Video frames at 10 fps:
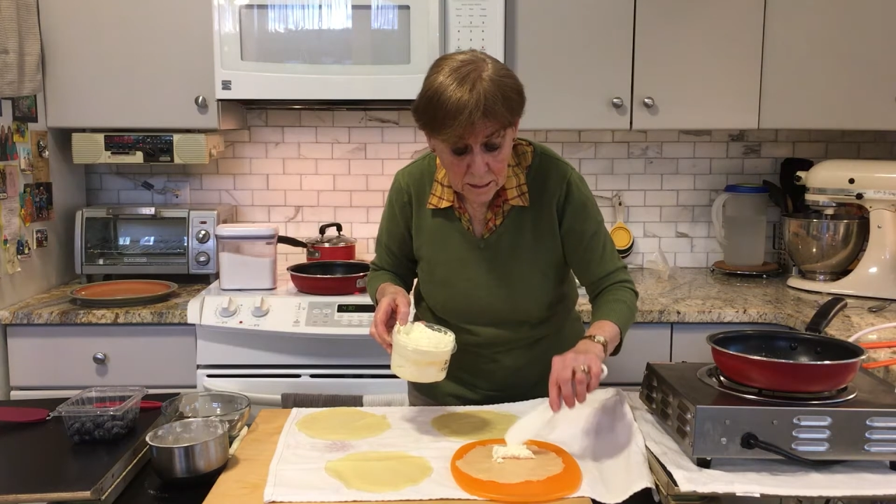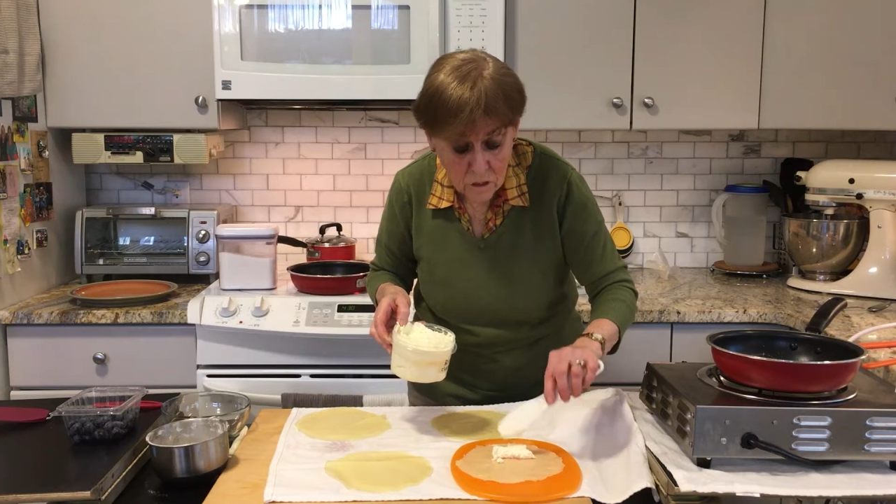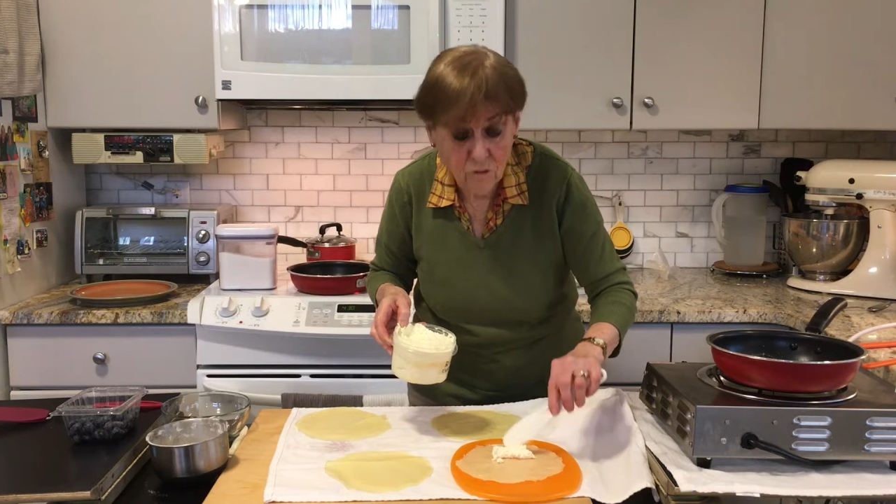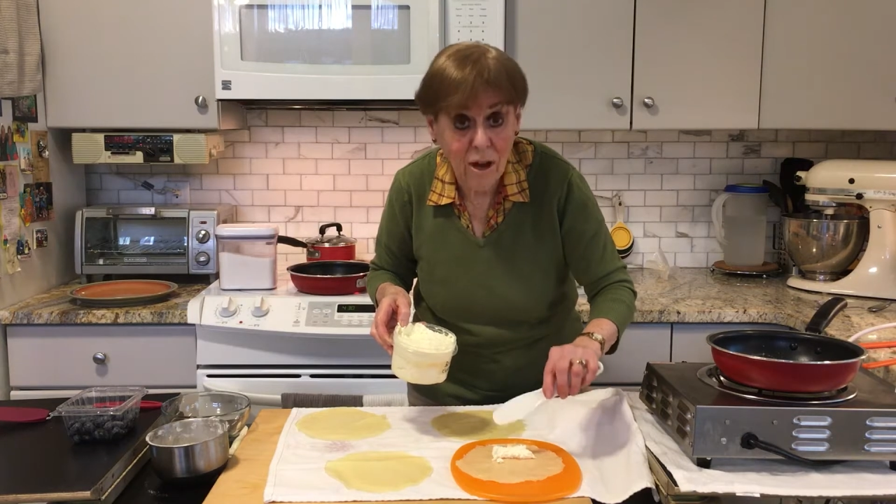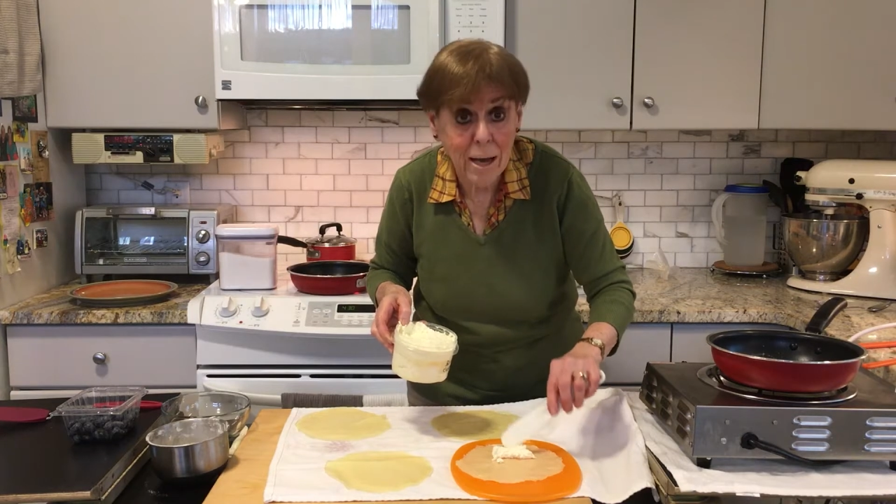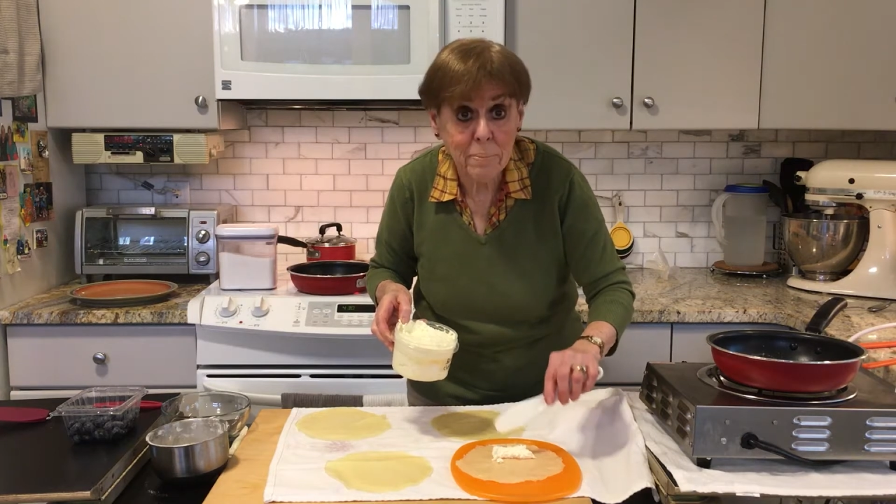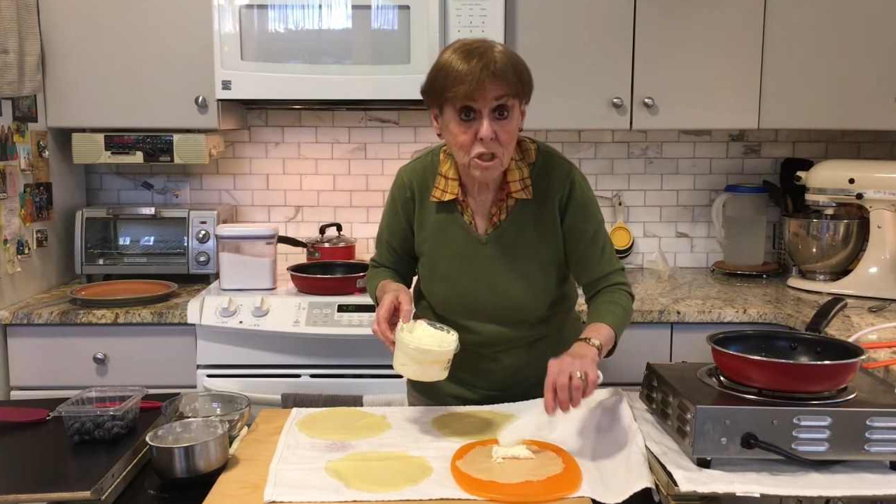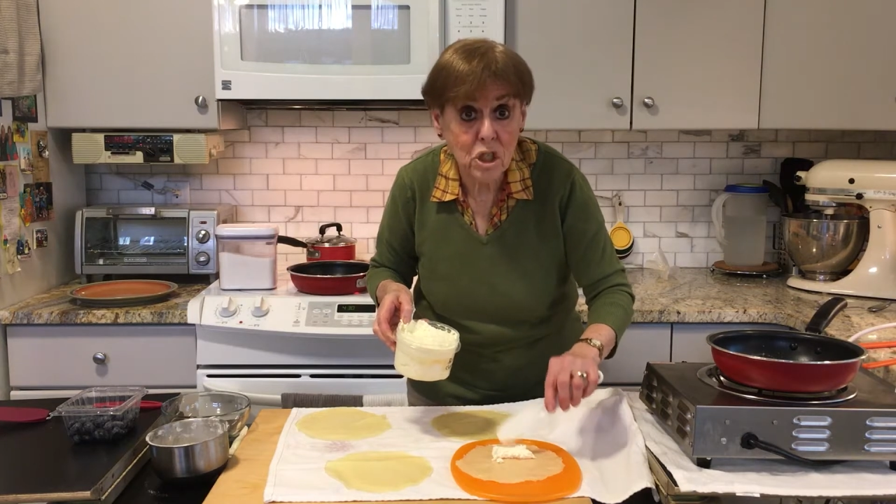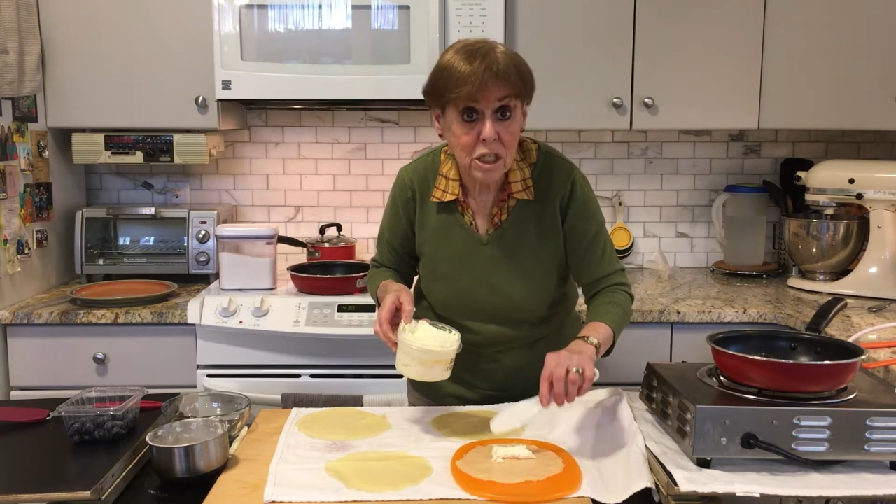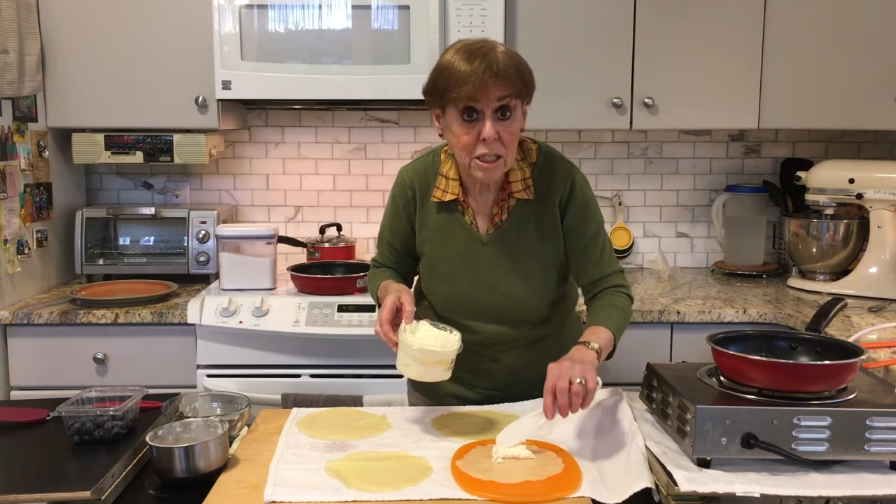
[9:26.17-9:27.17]
is Parma
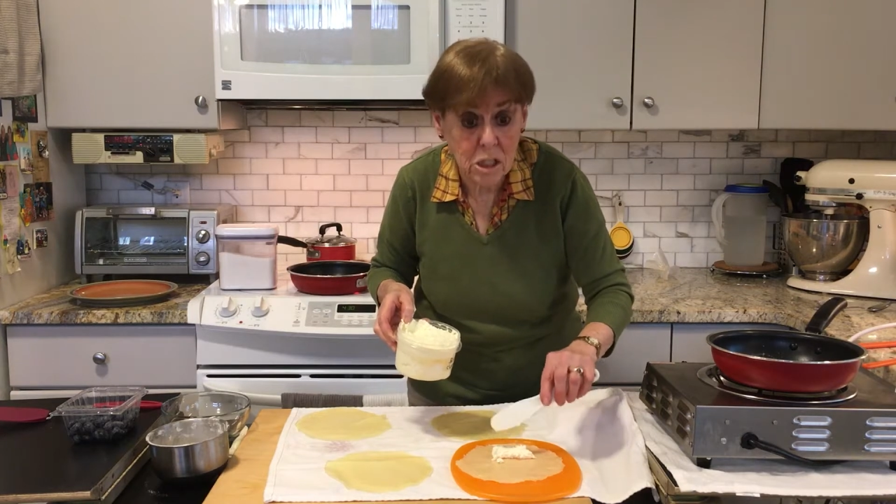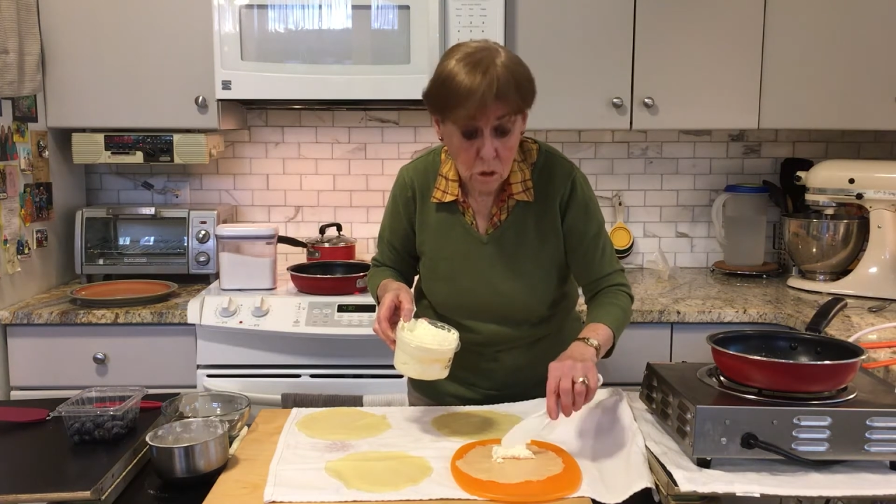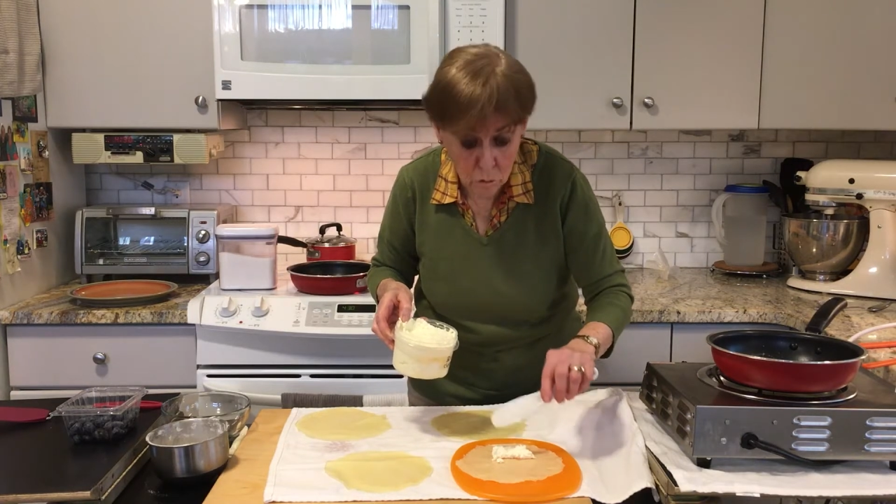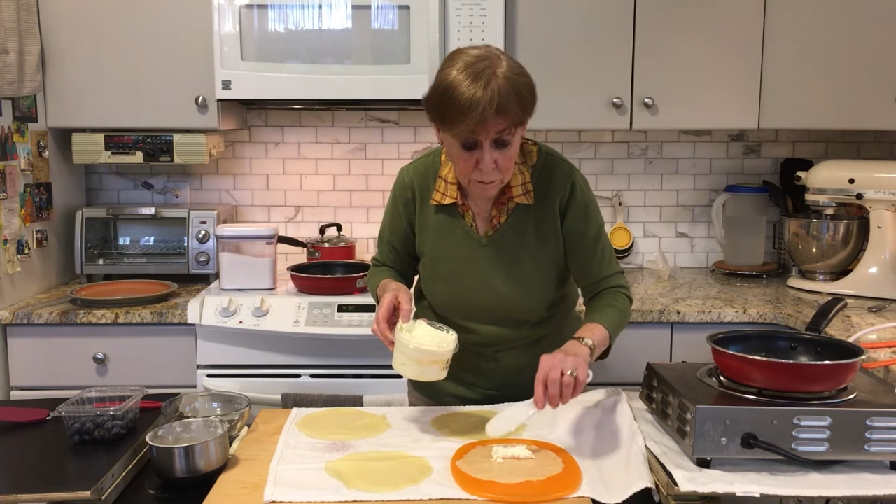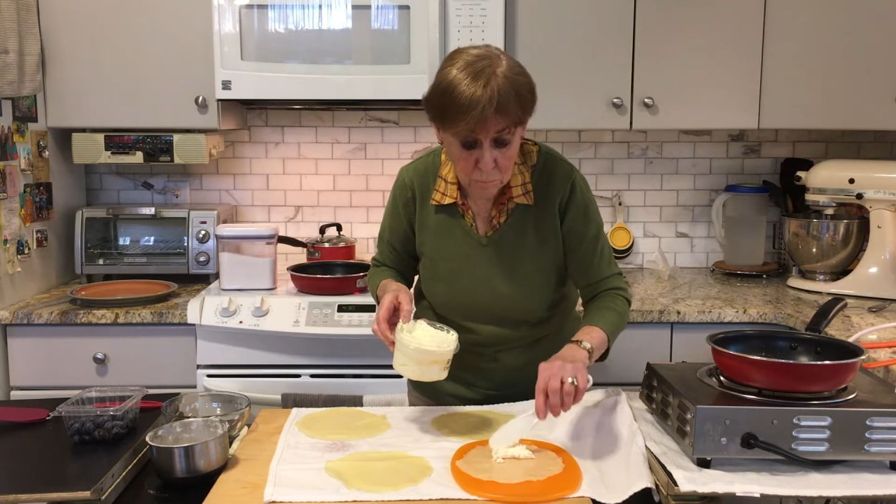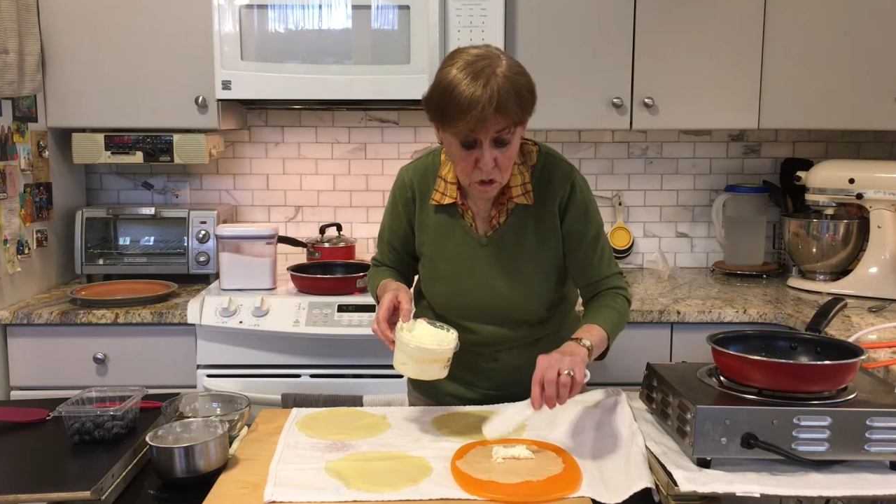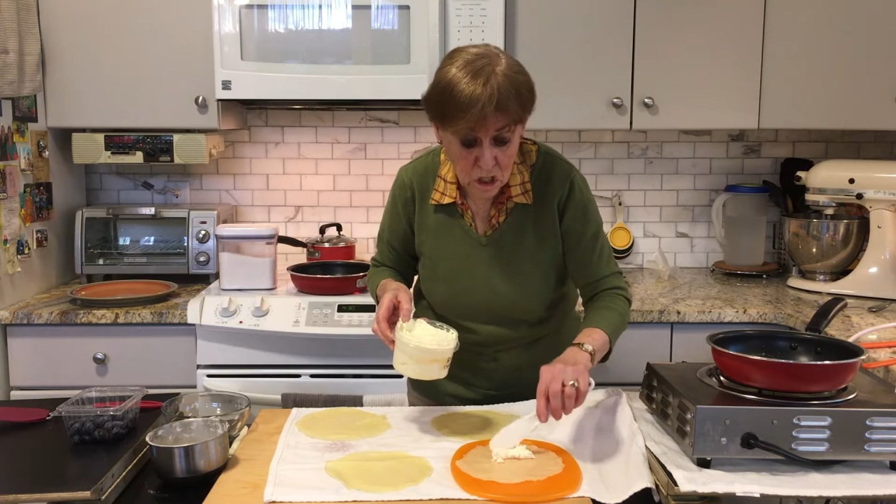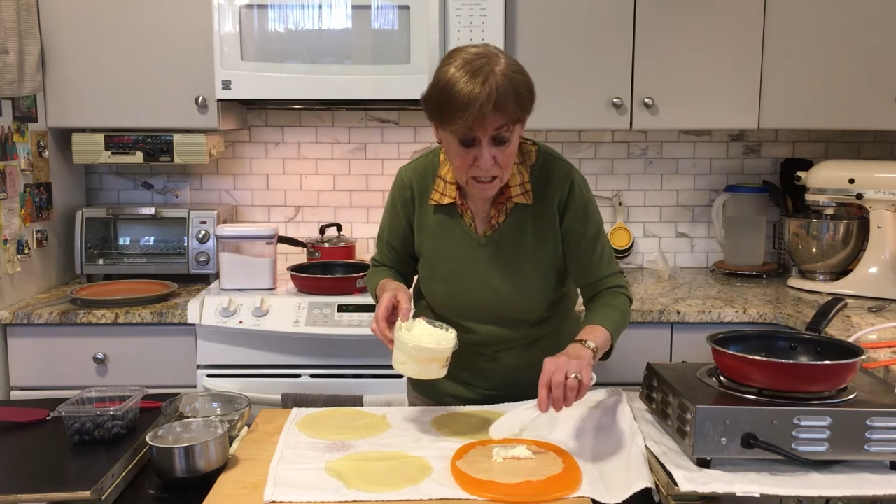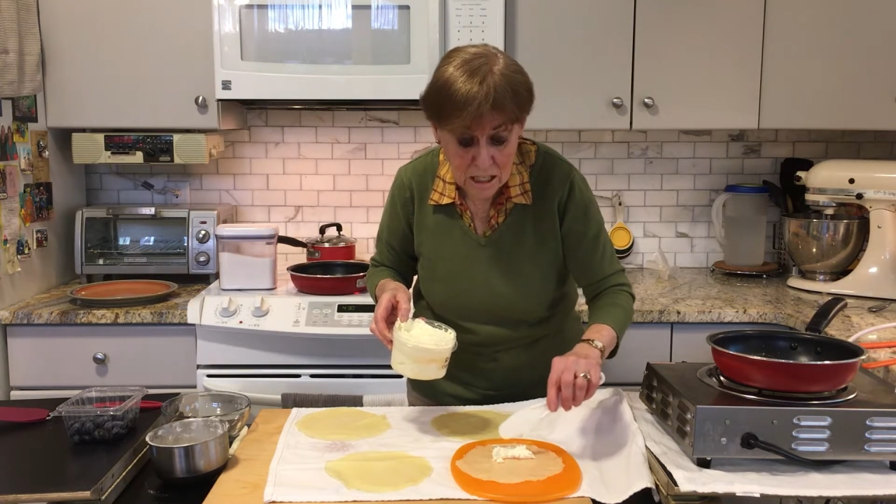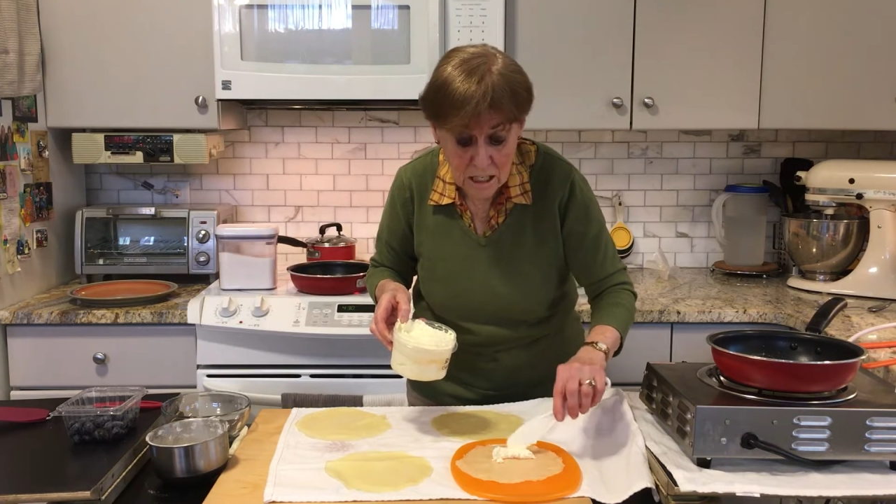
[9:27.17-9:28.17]
cheese, cream
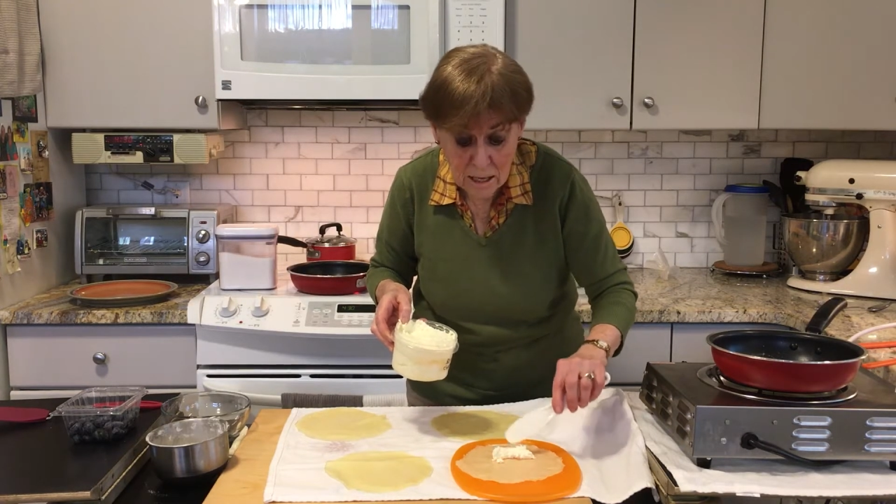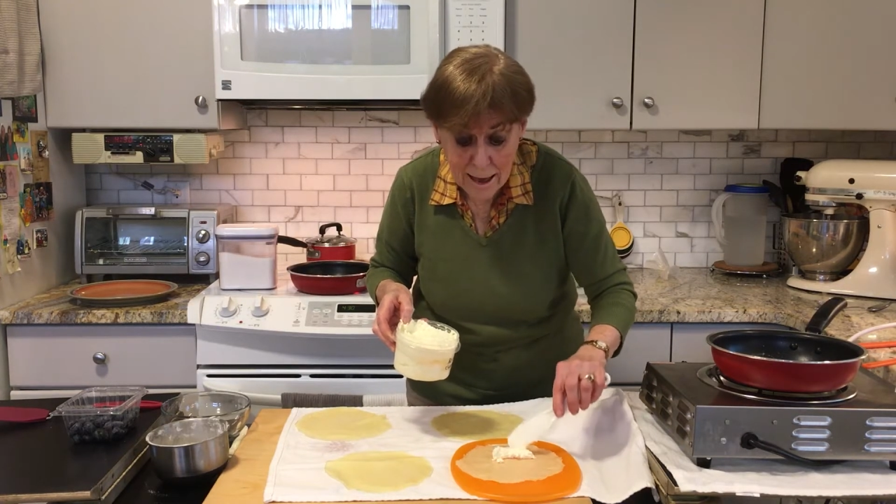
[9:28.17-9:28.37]
cheese,